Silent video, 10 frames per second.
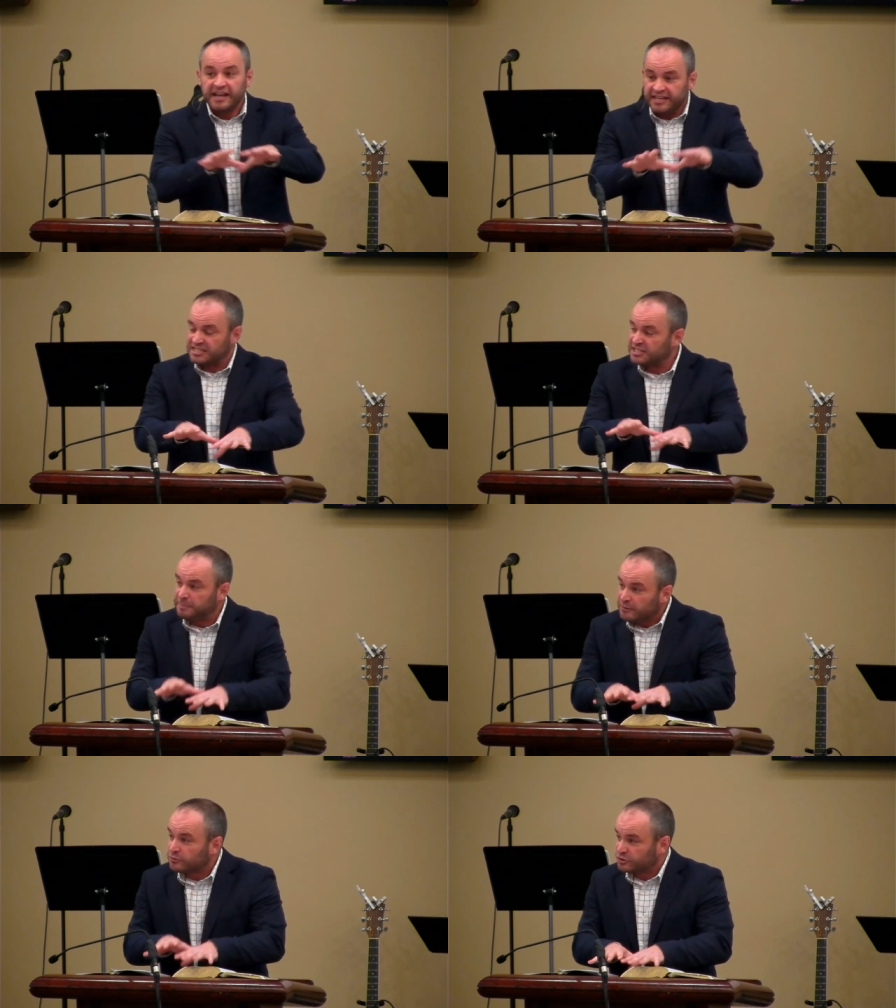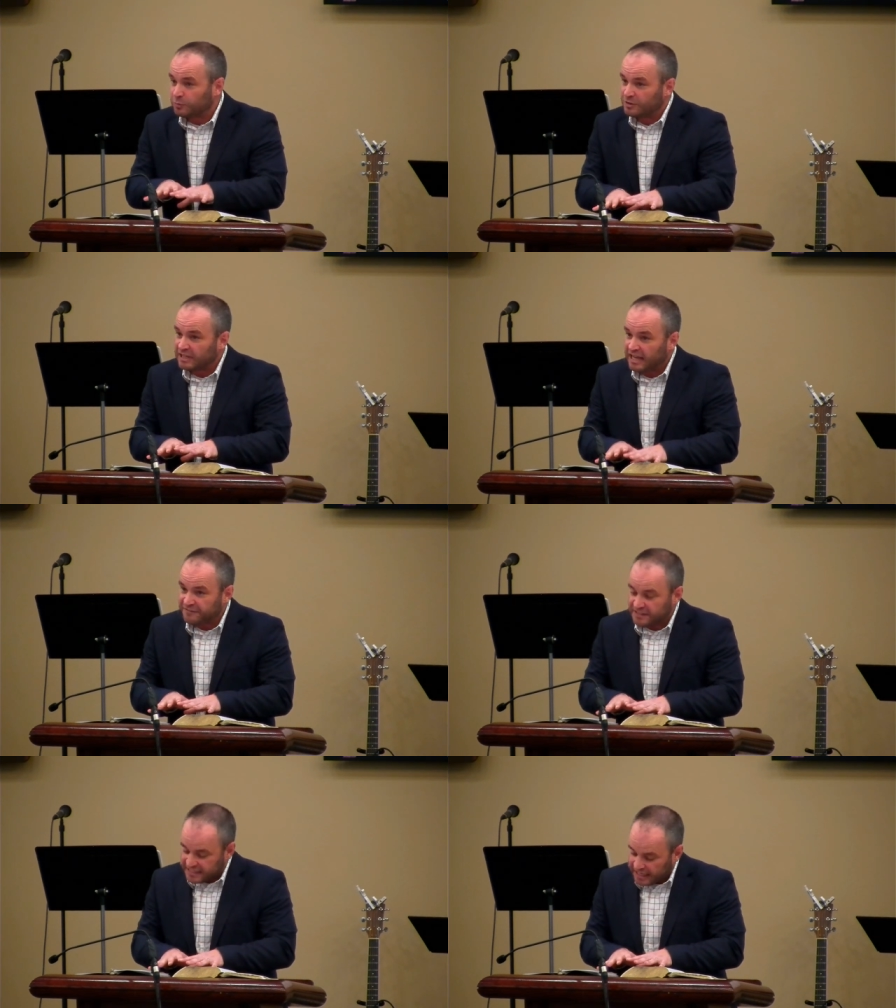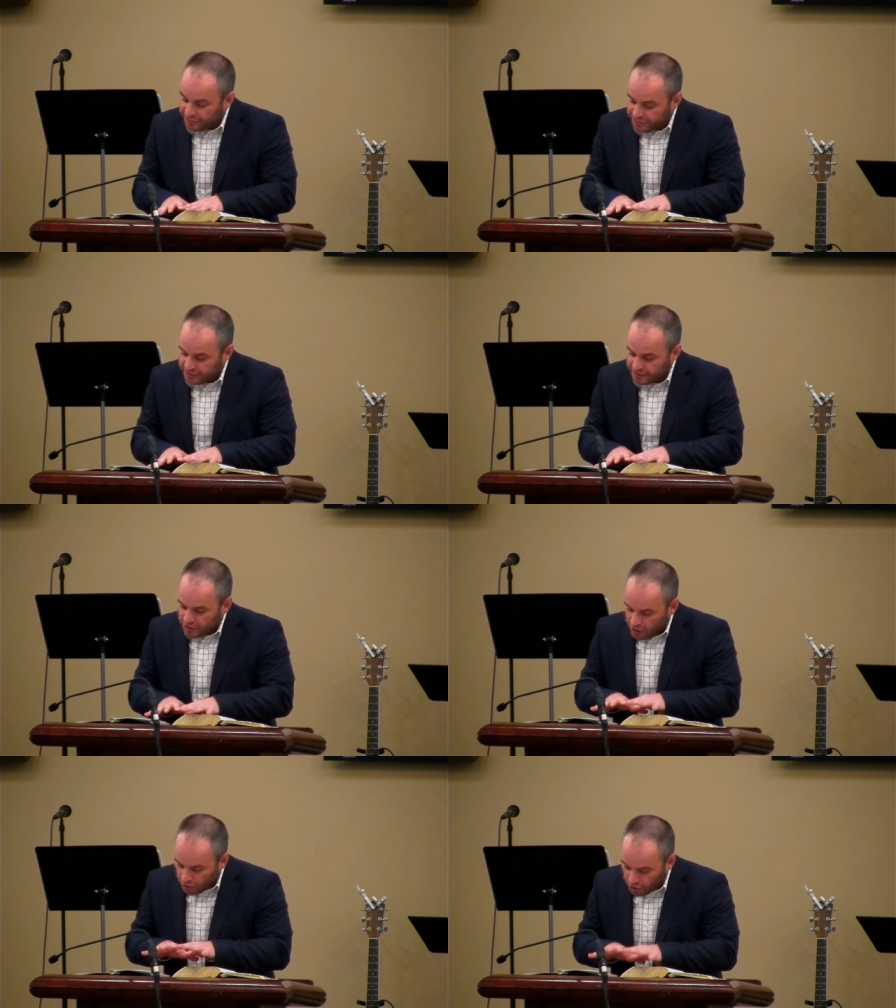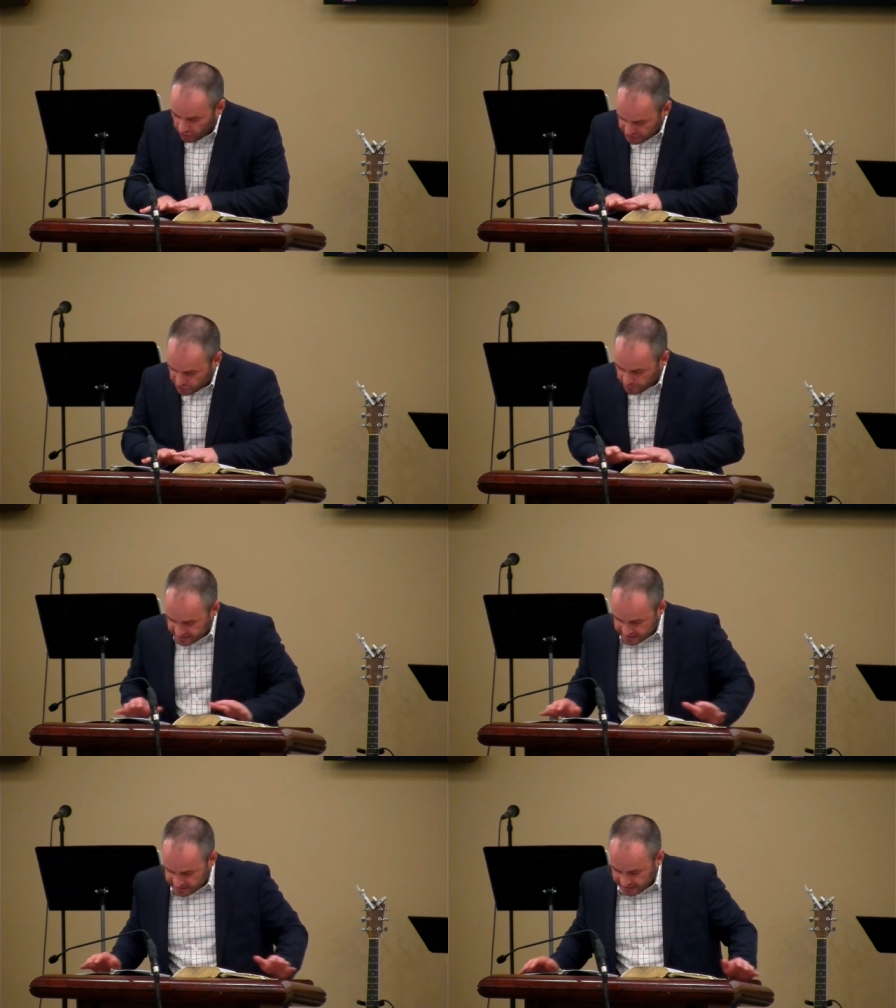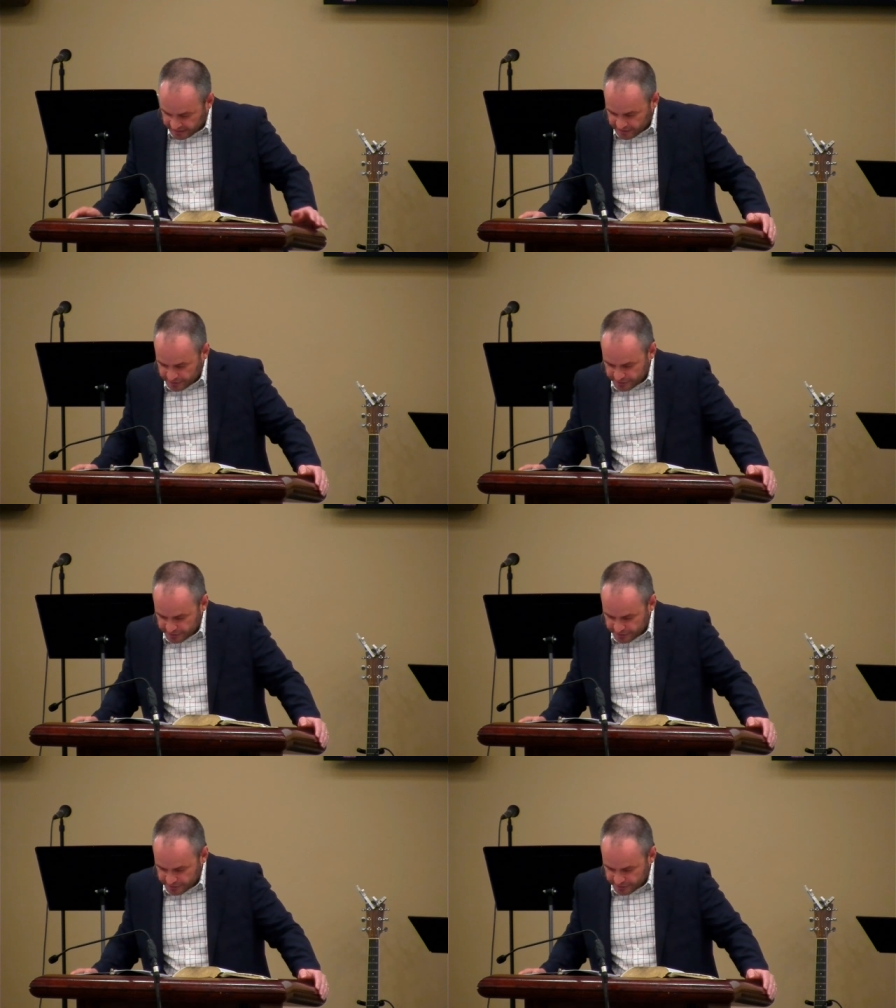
and spiritual life and death are also at stake.